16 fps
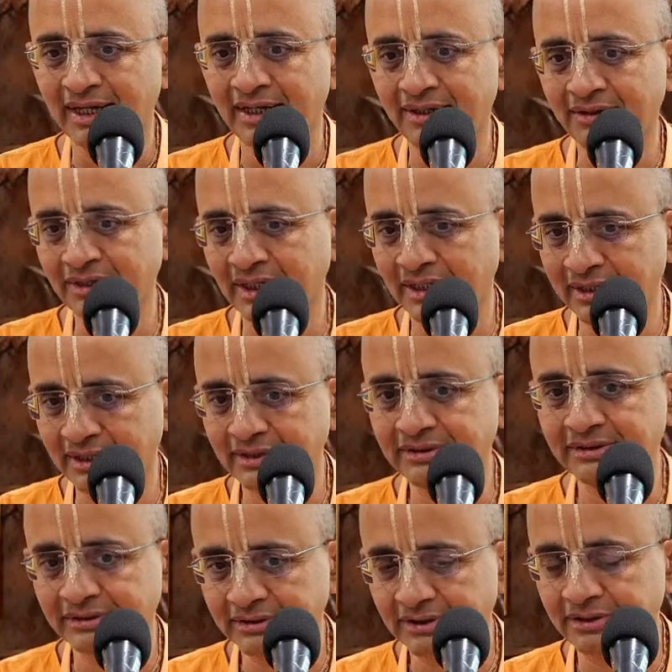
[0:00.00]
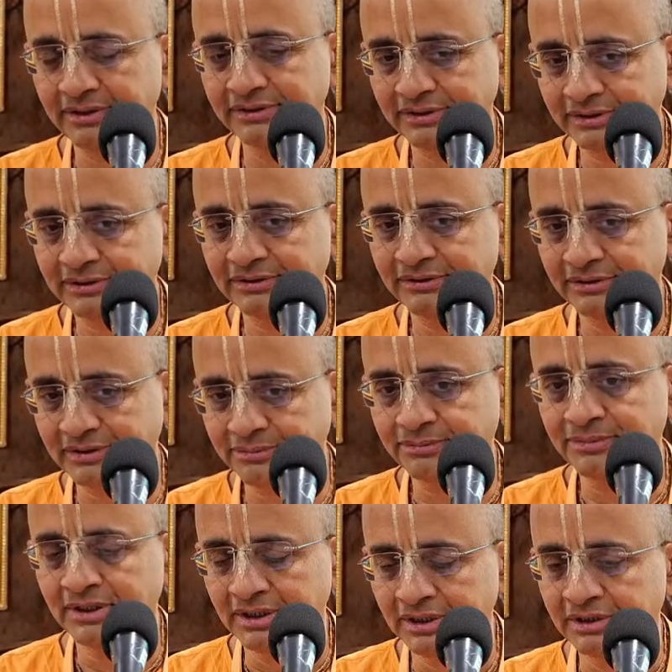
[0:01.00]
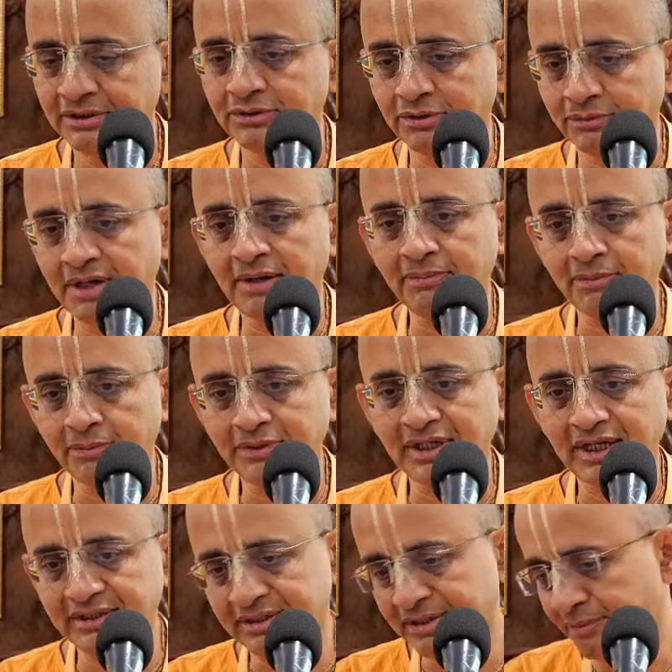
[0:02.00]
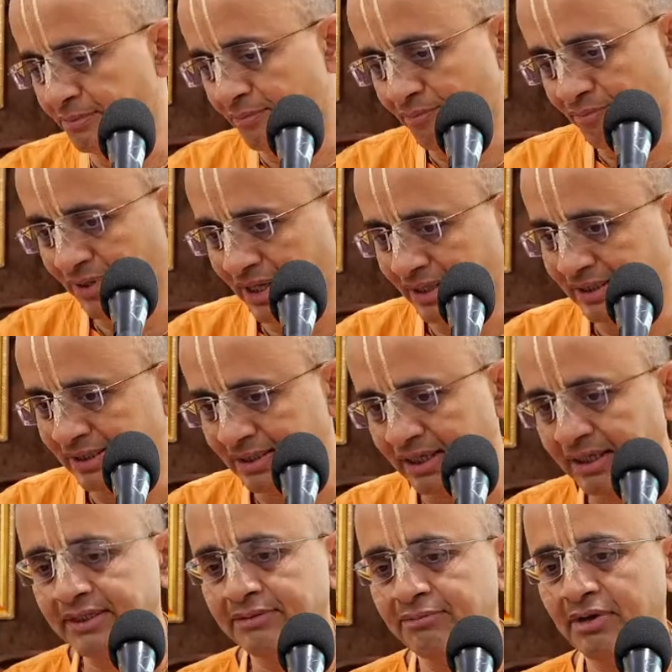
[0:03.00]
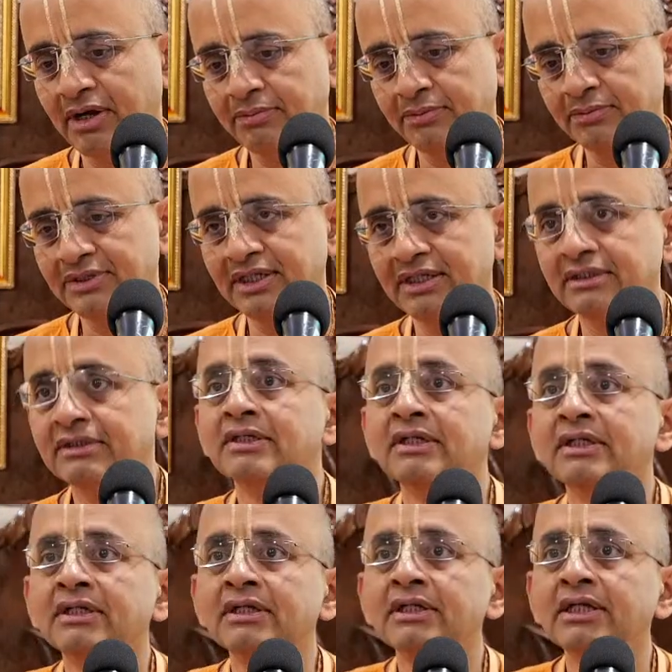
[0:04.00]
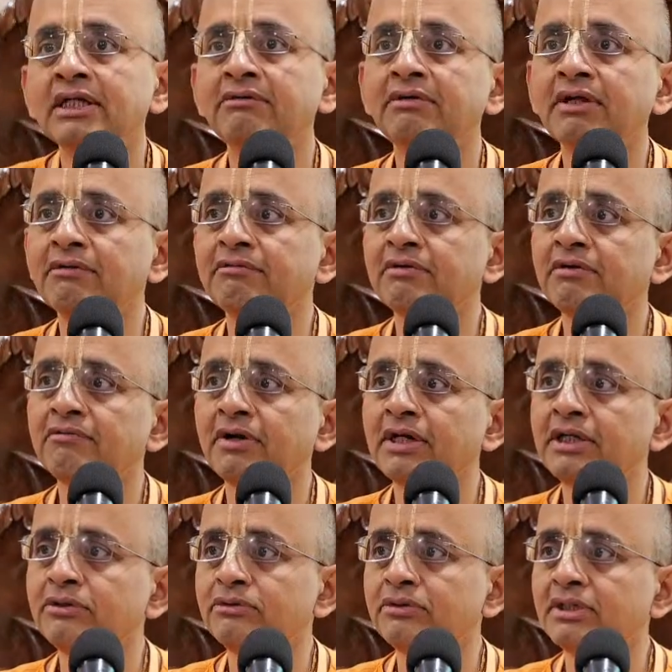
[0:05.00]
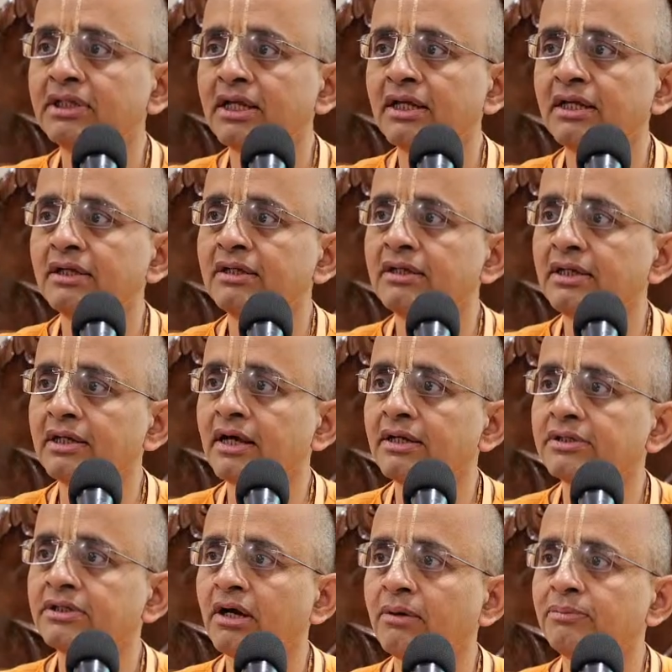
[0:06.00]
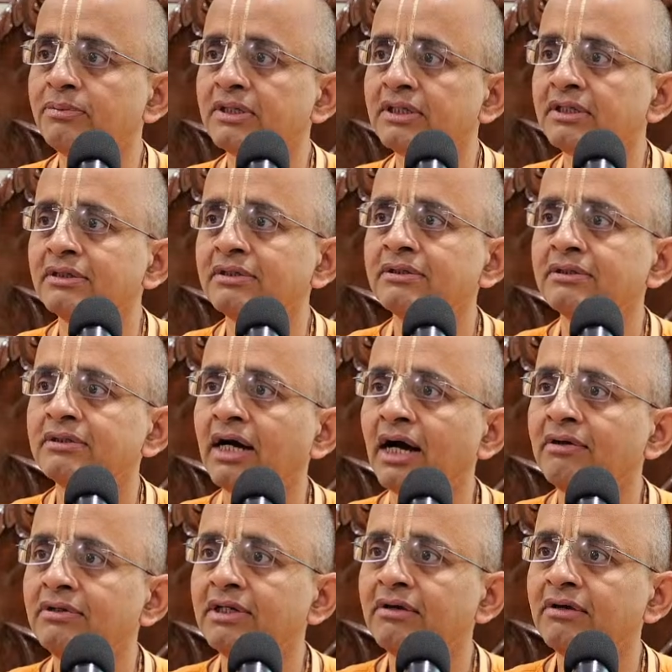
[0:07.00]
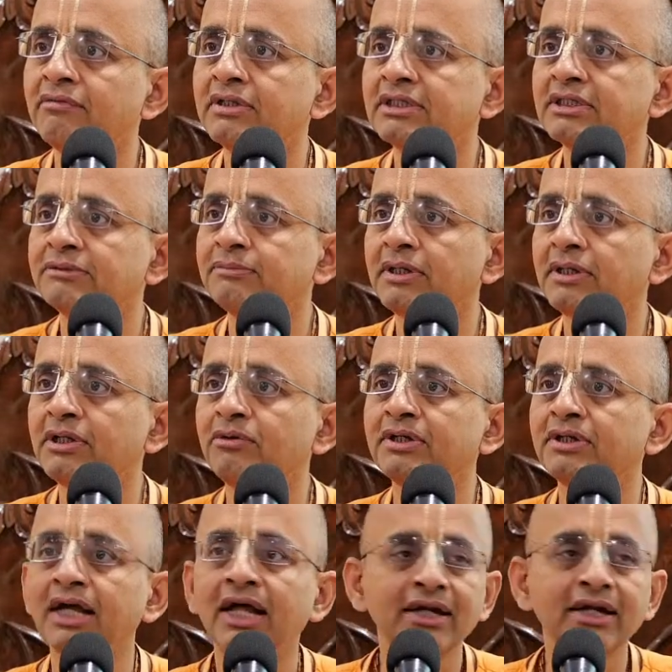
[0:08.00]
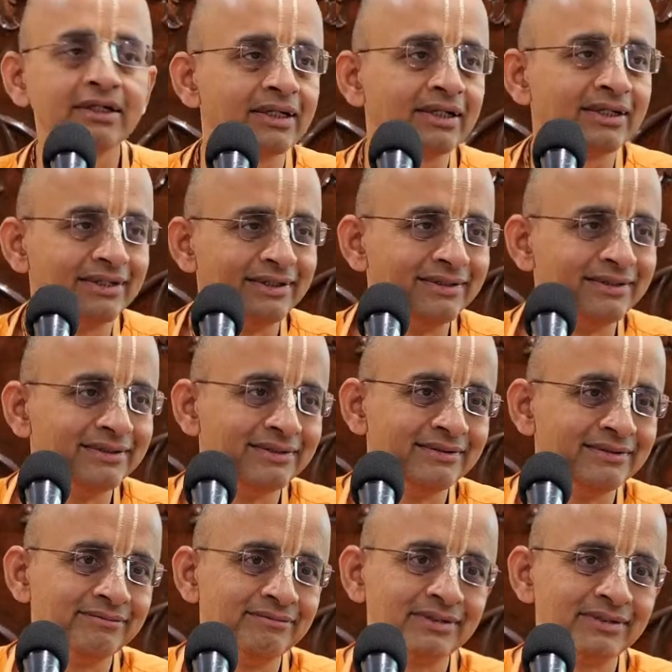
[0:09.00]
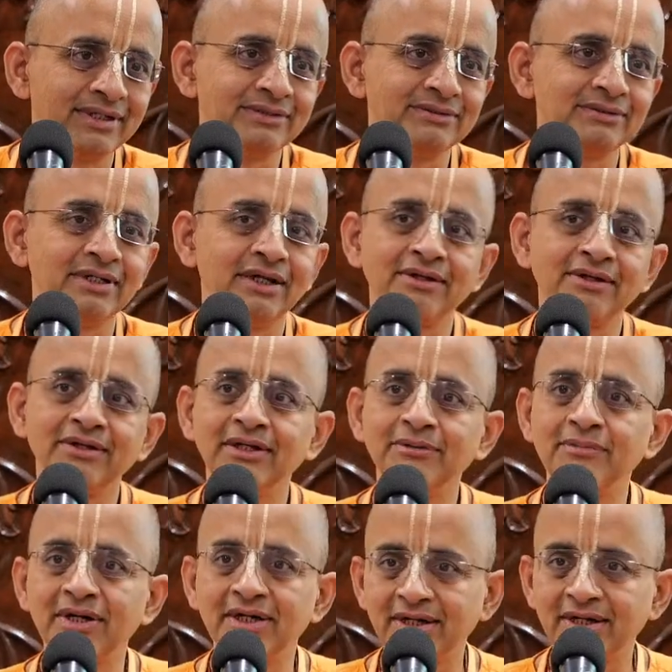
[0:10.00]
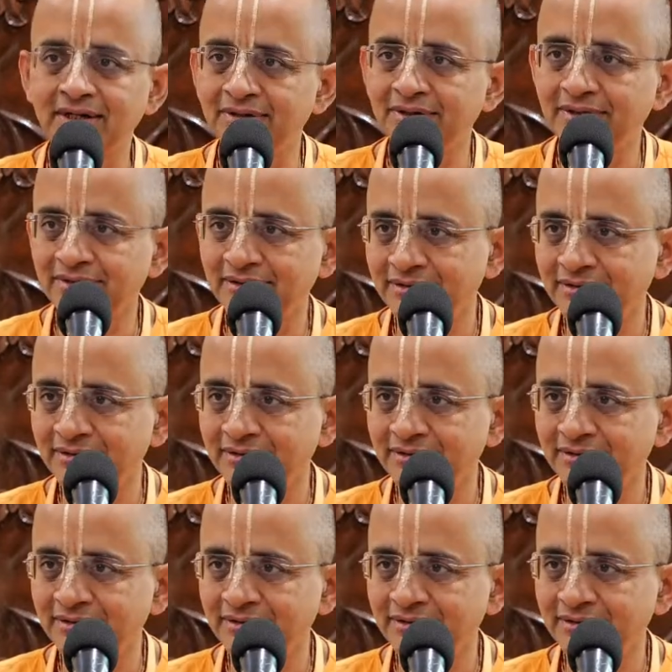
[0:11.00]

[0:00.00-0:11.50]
And you can reach Krishna consciousness to them. So Mahaprabhu tells him like that. And Mahaprabhu says, even if I find you in a liquor shop, I will never suspect your character because you have a liberated